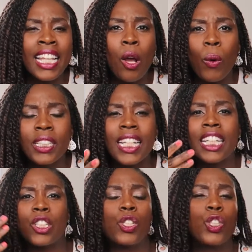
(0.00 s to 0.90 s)
and they always
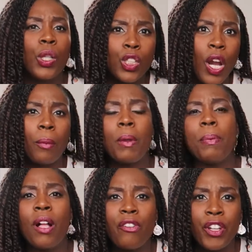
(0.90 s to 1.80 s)
like to attract
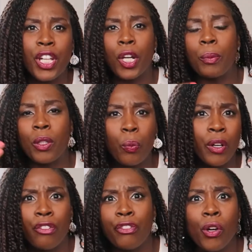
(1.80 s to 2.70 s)
people every year with the
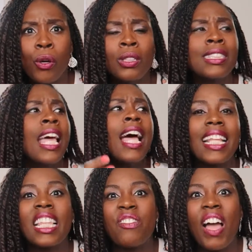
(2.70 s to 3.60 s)
weird foods.
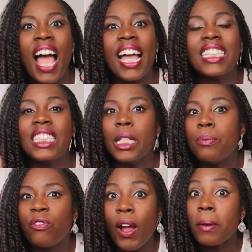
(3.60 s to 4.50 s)
Like they've had
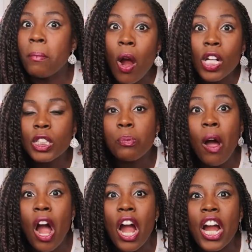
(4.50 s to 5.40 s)
deep fried Mars
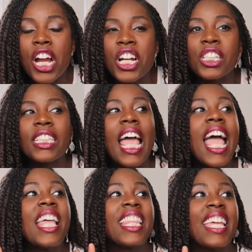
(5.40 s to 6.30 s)
bars,
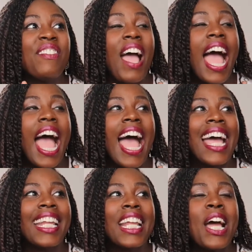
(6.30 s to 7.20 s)
they've
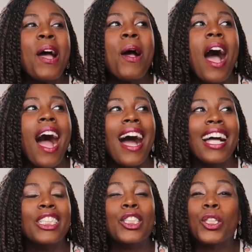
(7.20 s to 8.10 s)
had
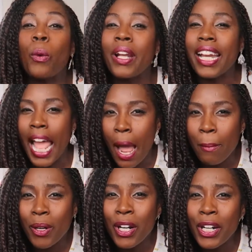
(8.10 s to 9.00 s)
uh, donut
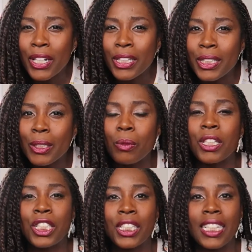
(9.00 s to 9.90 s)
hamburgers
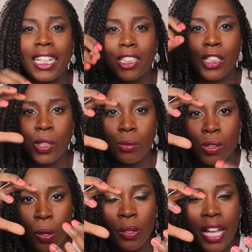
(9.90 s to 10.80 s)
where it's just like two
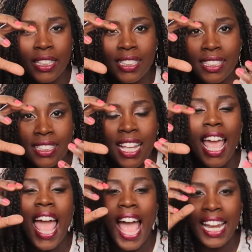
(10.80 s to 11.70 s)
donuts
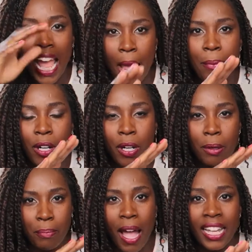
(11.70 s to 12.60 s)
and a
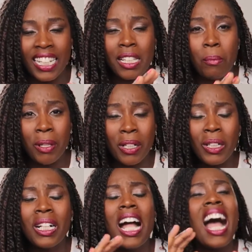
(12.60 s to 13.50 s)
hamburger patty in the
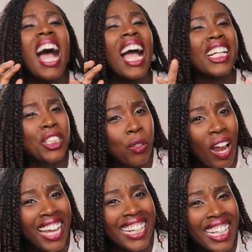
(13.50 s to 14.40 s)
middle. I
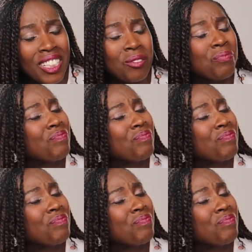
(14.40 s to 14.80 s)
tried it.